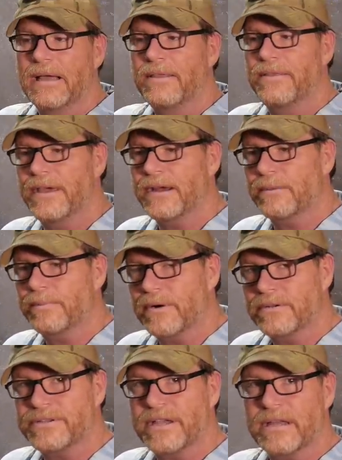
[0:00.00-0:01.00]
they are
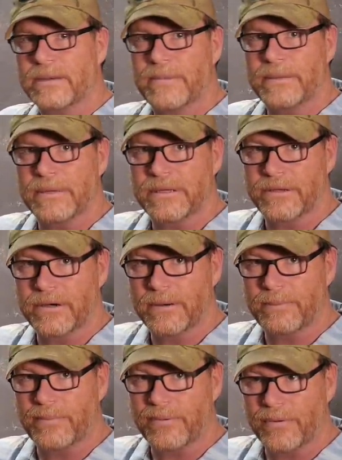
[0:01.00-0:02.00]
pro Second Amendment.
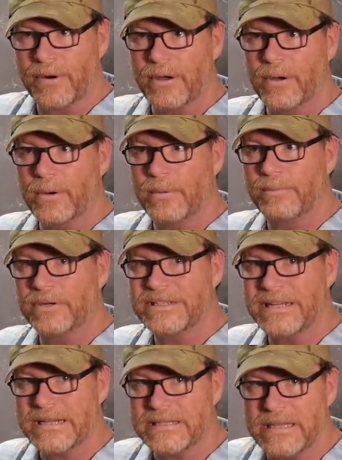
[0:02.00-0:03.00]
They're pro
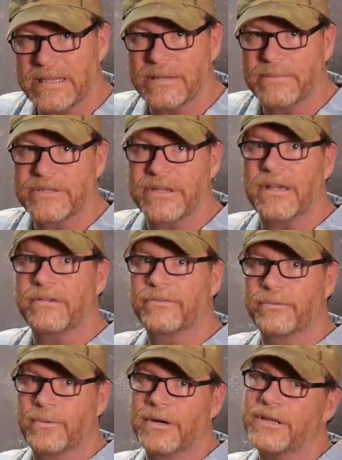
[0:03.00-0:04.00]
protecting
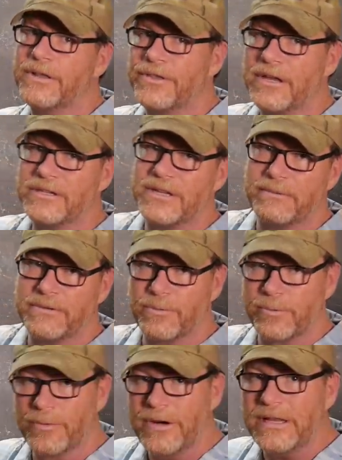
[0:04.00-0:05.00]
themselves. One of the things that I
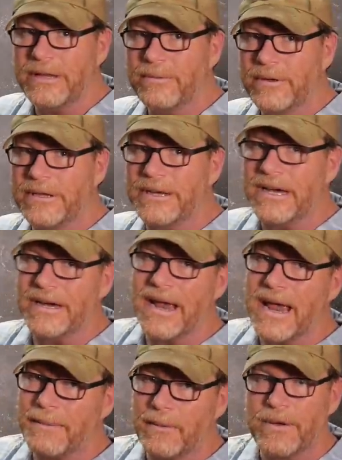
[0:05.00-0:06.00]
was really, really not
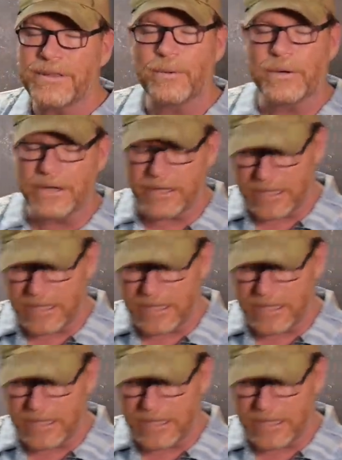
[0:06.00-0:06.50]
happy with, and we're going to